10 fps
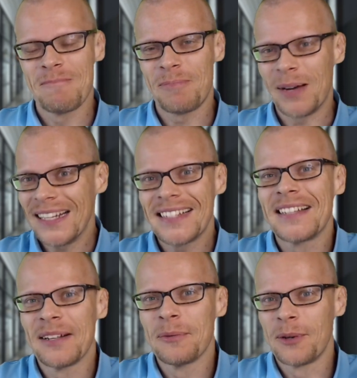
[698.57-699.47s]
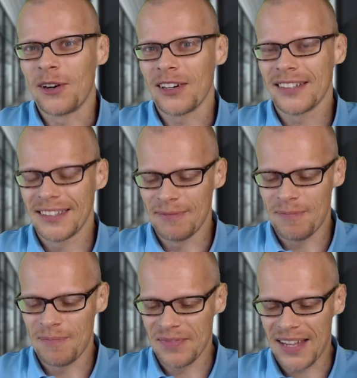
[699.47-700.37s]
but it still worked.
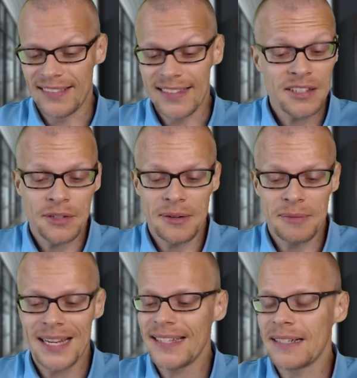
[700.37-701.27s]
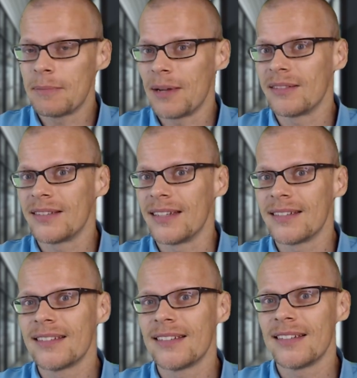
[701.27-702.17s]
And that's so amazing about
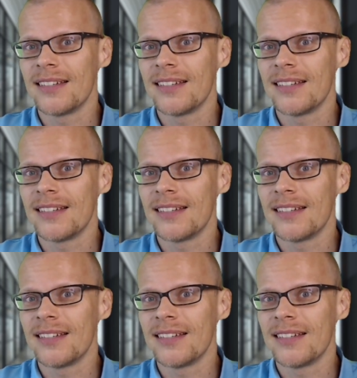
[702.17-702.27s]
this.